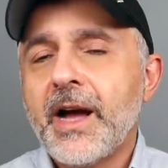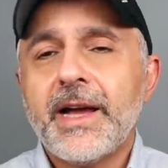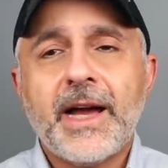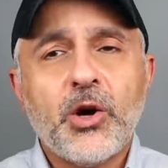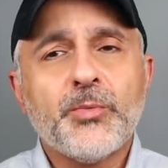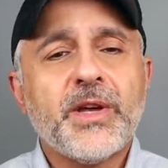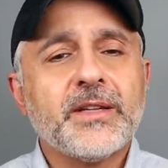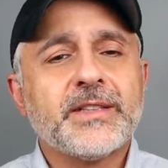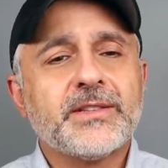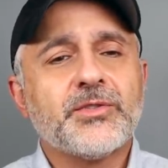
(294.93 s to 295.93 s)
and I hope you
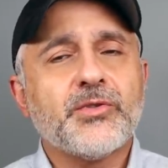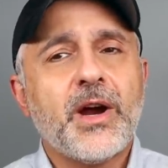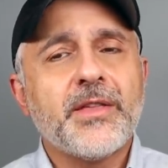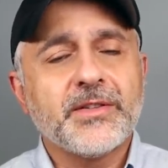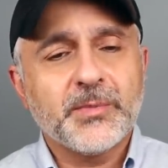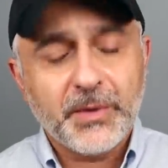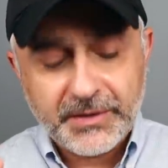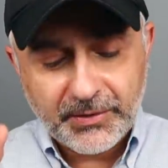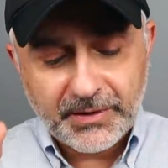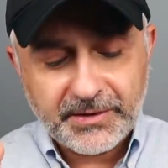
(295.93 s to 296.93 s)
guys get to try this
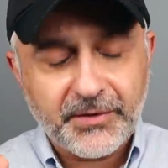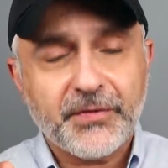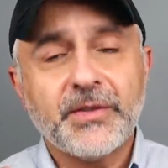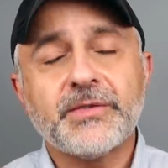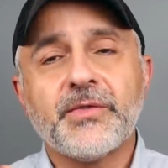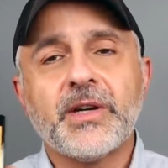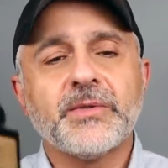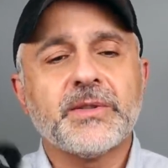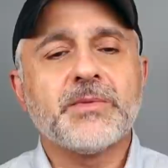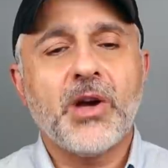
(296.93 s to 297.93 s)
one. So this is the first
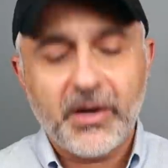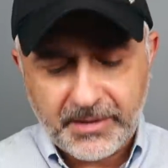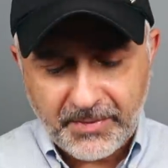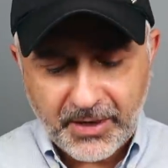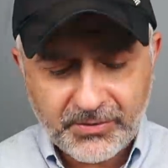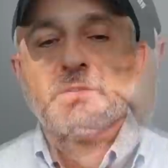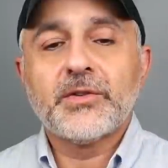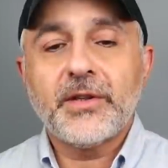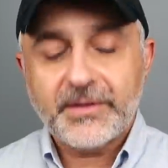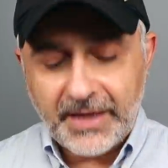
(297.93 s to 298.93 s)
fragrance I'm talking about.
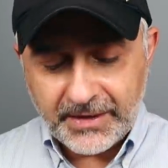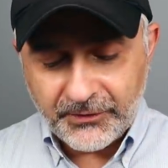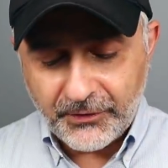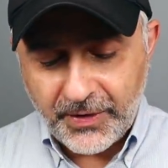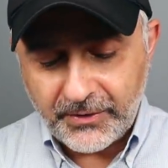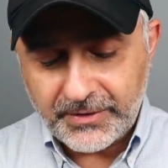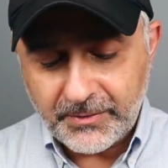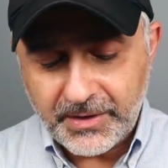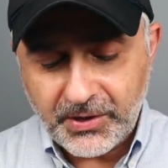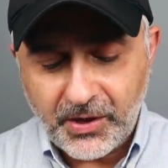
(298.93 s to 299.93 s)
So the second fragrance
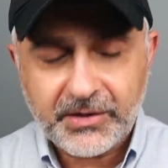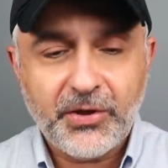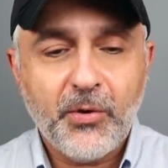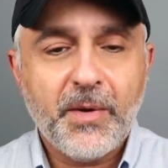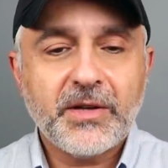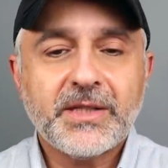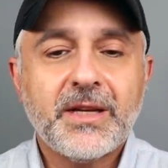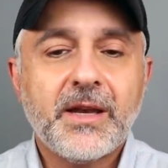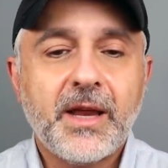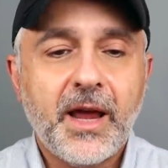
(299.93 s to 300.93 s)
I'm going to talk to you about
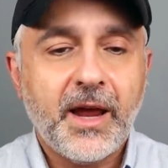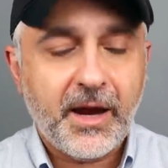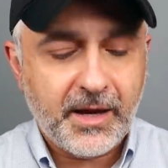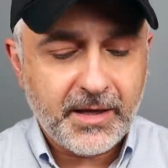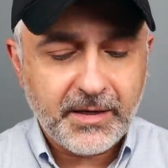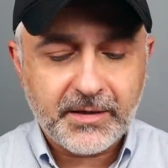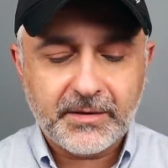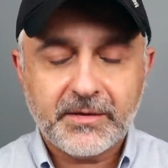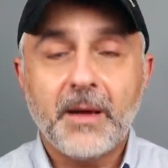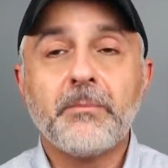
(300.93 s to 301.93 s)
today
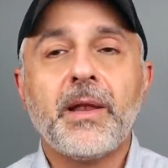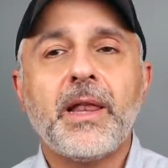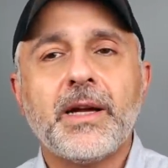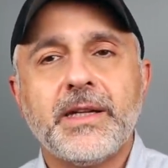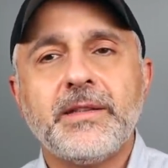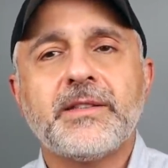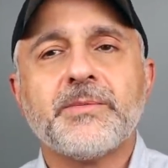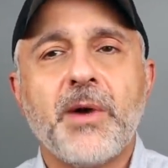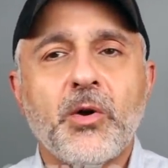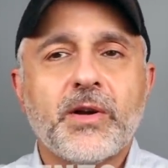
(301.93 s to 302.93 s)
is Bloody
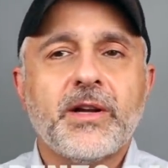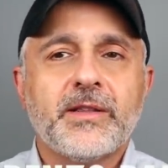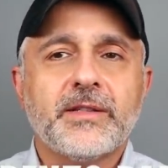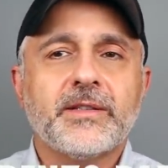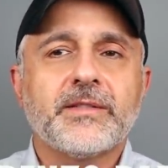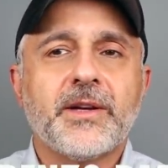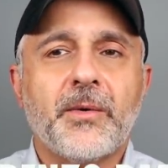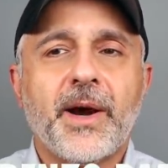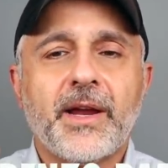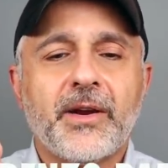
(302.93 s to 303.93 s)
Smoke. This is
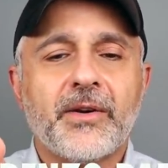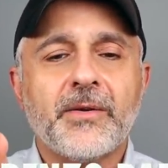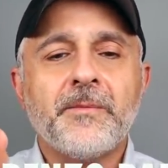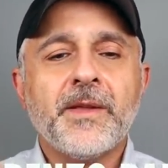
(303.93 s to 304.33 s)
it right here.